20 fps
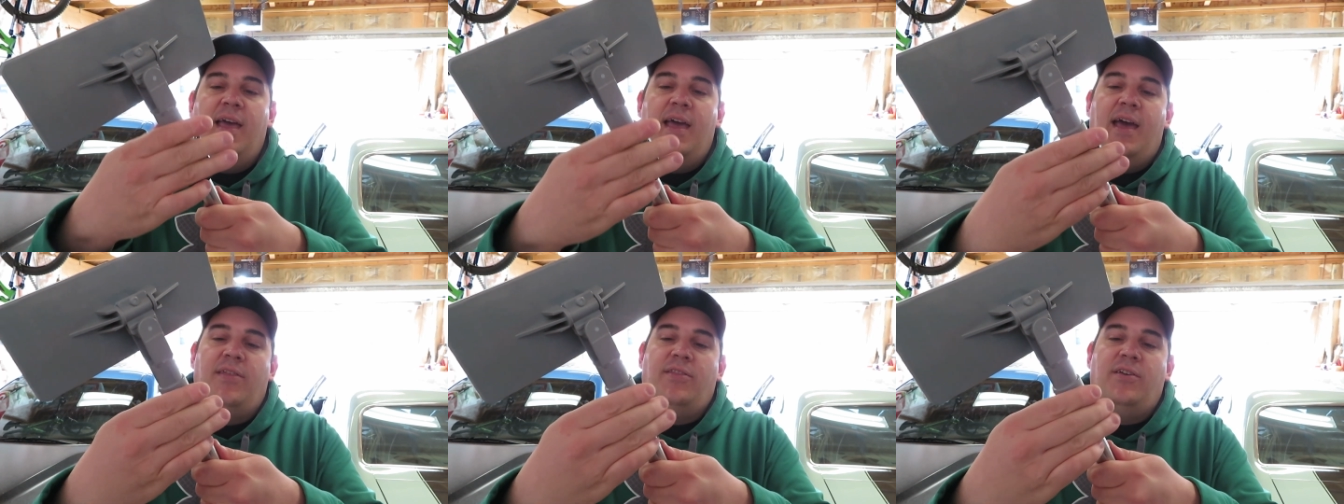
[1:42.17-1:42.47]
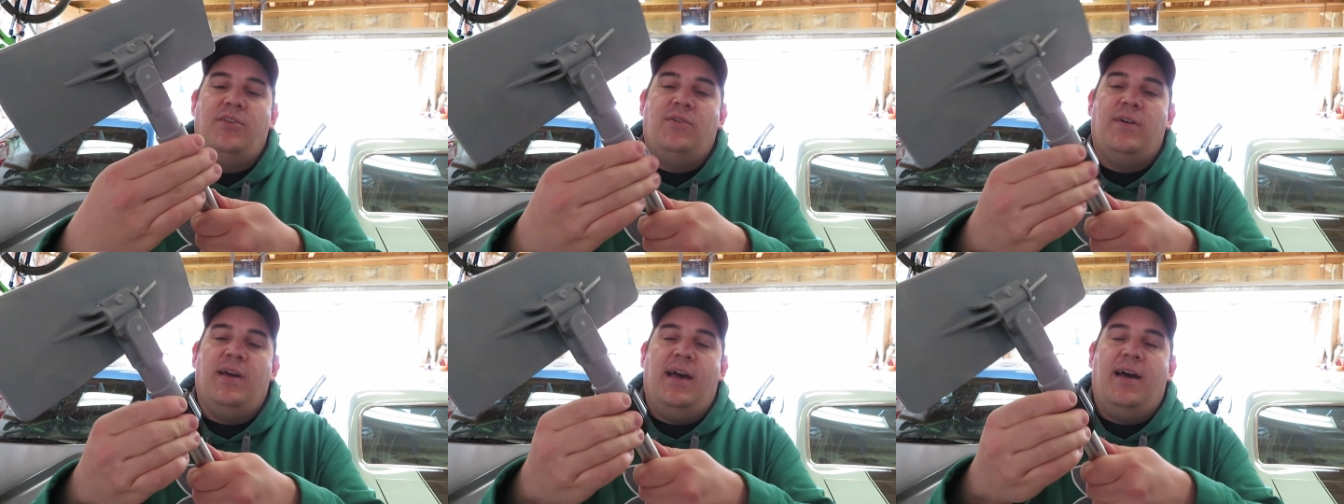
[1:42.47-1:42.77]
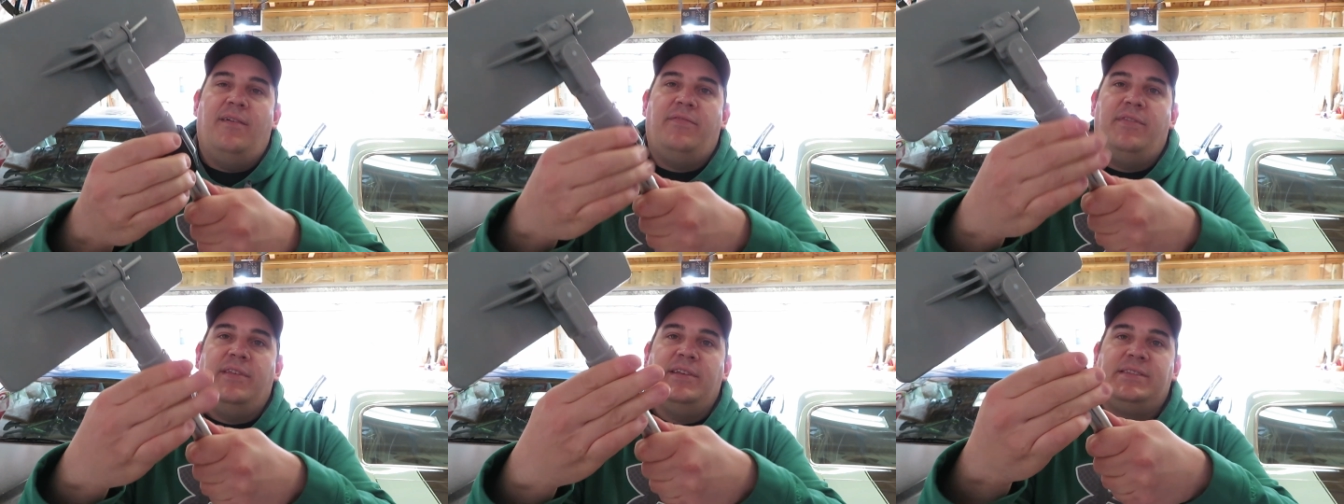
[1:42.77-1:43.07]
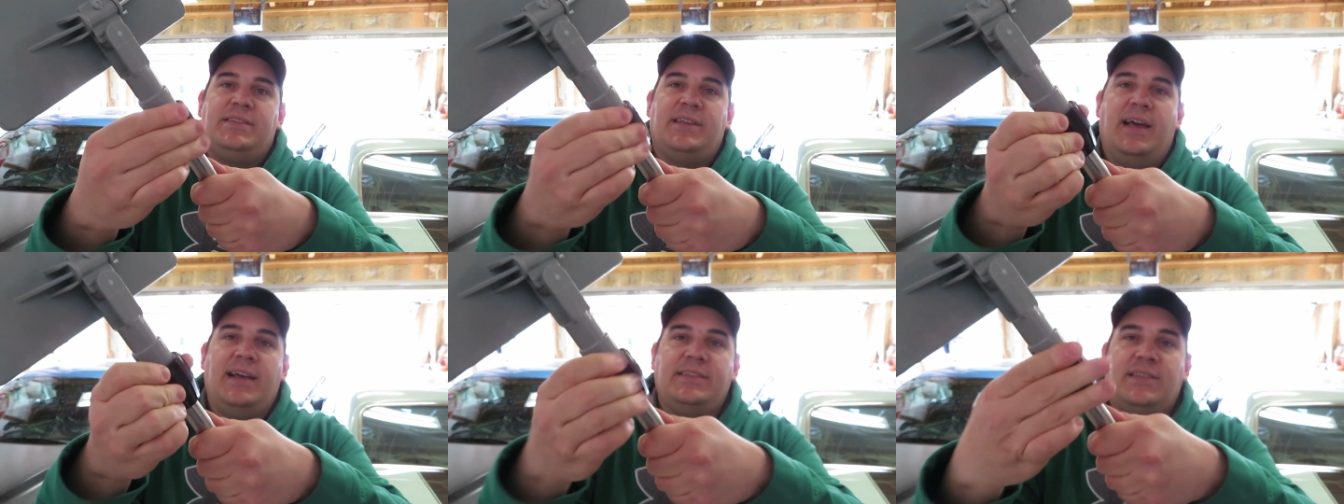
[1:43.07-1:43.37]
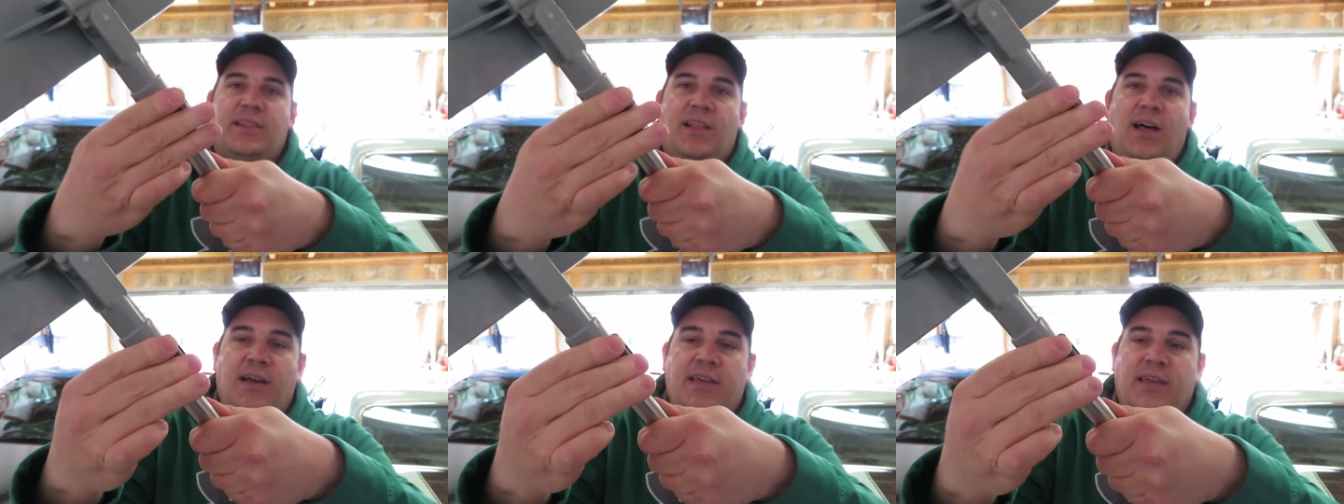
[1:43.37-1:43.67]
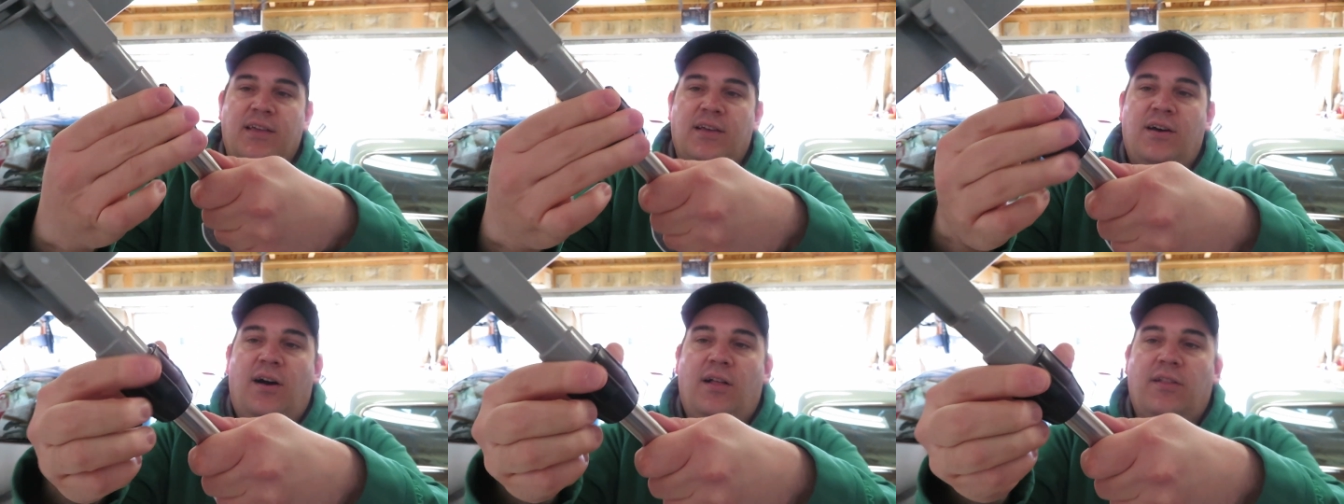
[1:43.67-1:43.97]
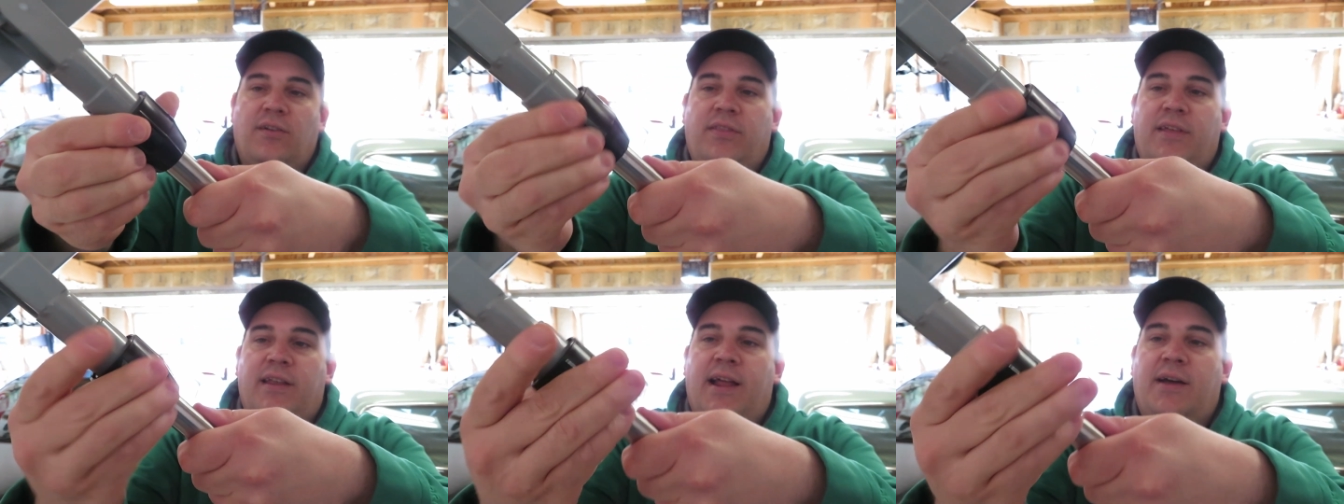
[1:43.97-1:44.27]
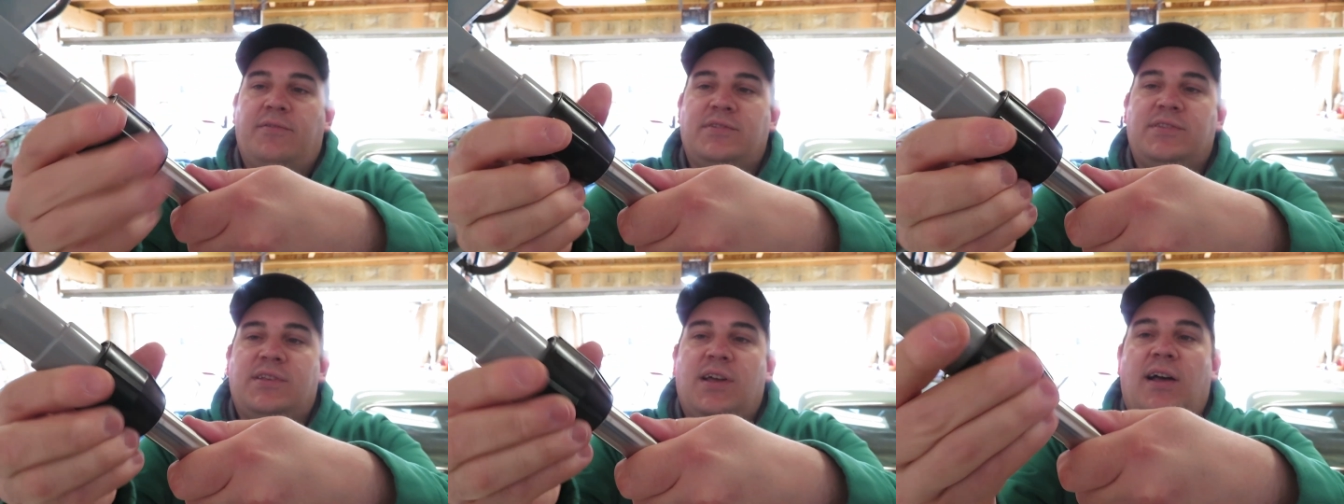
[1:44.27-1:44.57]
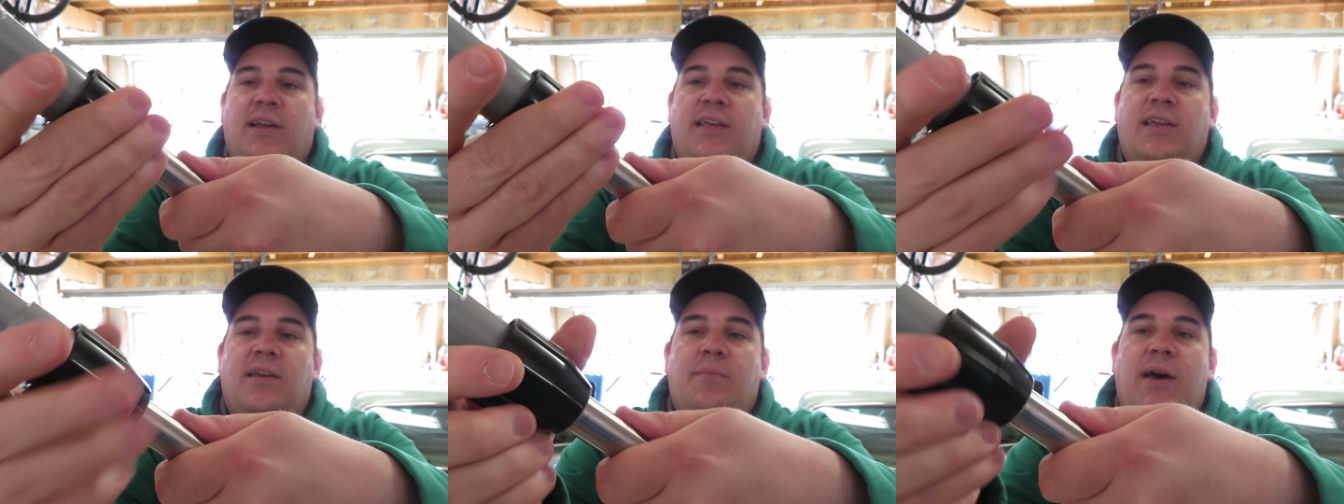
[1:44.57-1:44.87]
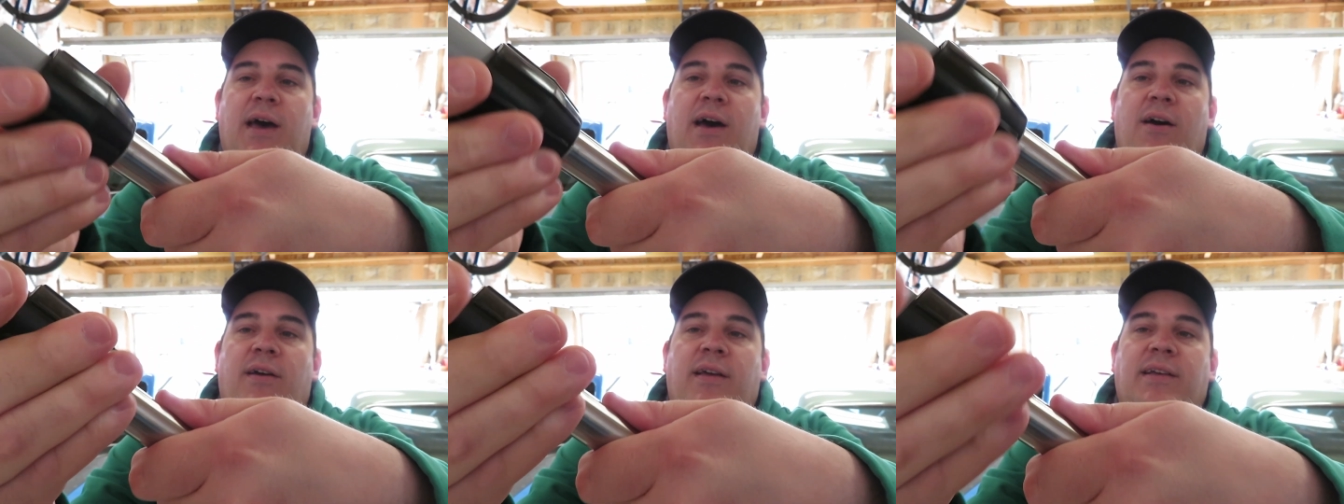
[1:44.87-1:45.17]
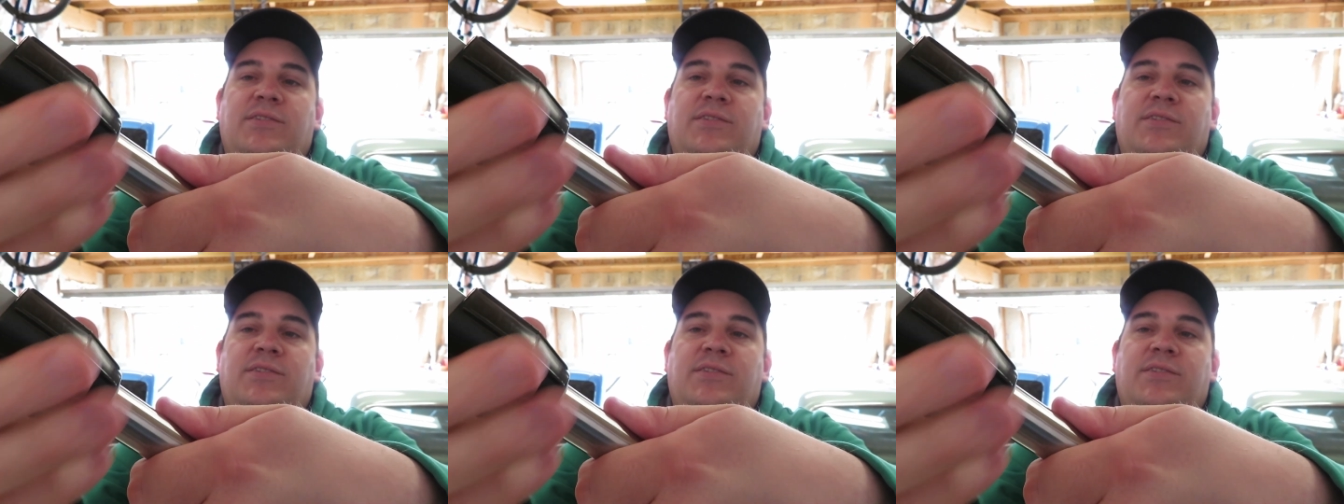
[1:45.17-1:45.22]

and then you have this nice locking collar that I was talking about.